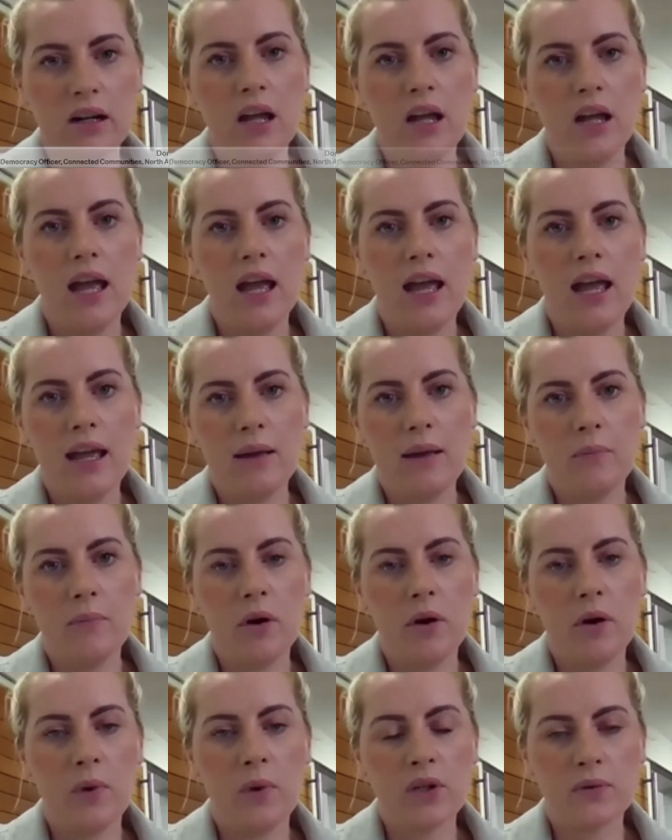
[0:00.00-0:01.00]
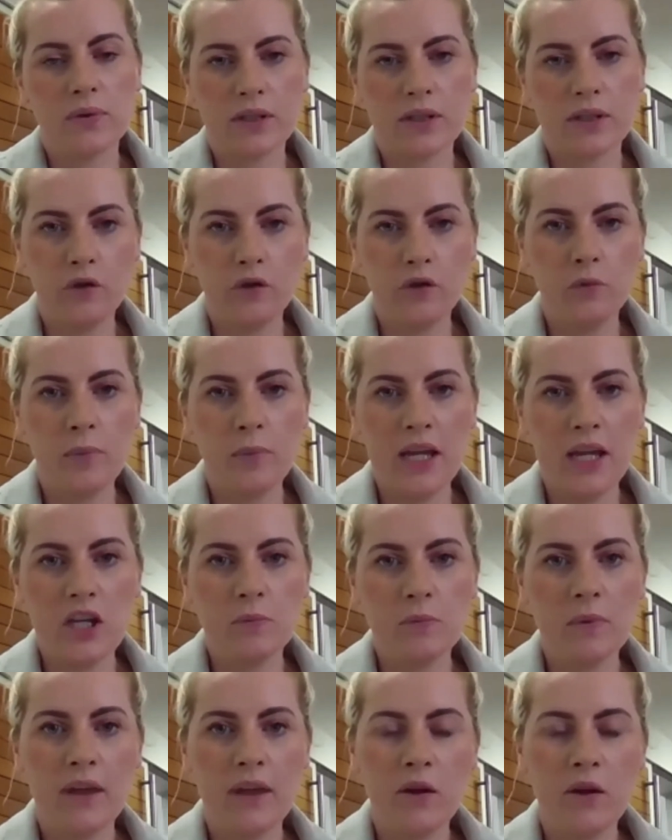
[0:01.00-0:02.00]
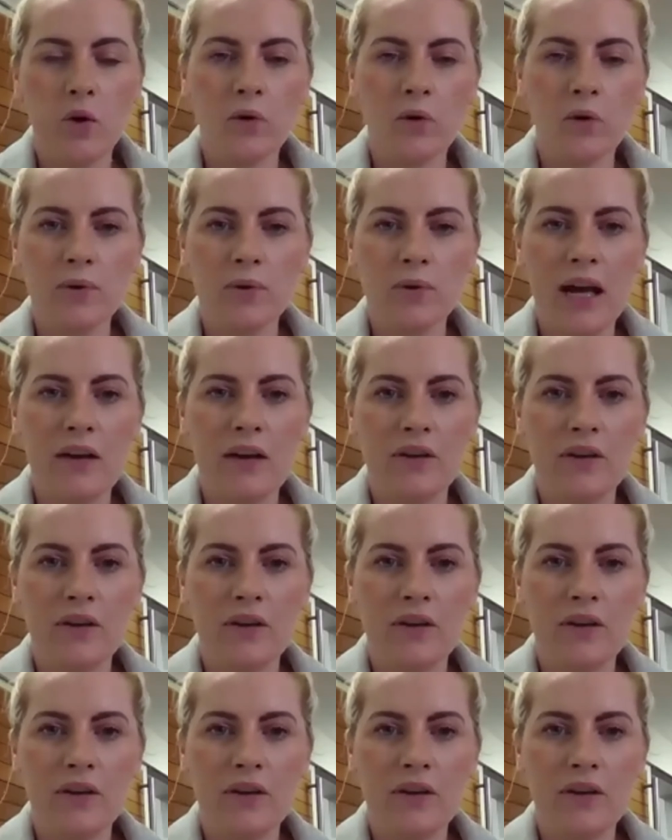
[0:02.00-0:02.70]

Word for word: um, which was a full page, but then also having a